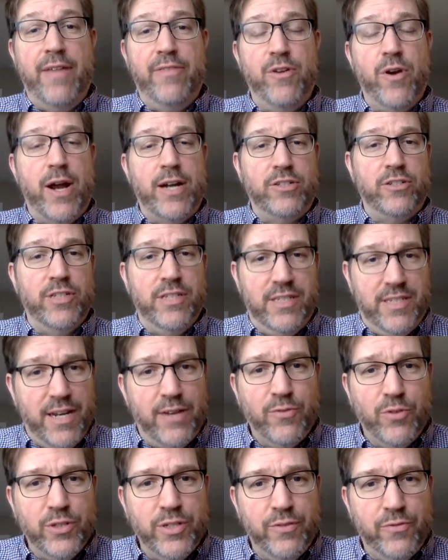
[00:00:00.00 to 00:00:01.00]
There are actually
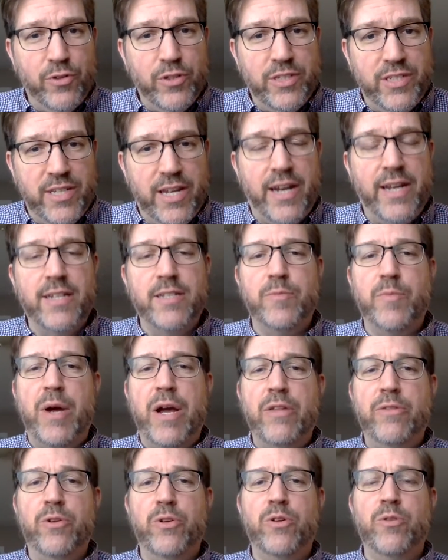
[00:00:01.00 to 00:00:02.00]
several different settings by
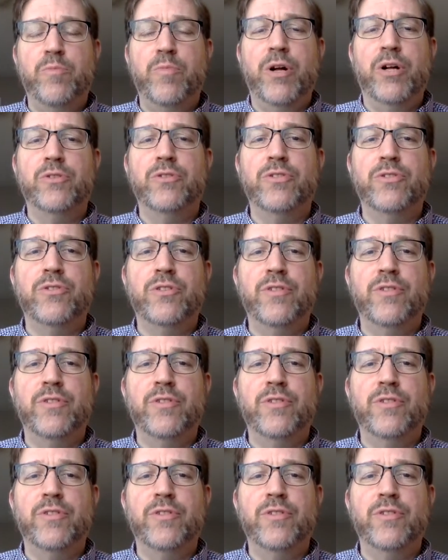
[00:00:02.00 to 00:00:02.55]
other composers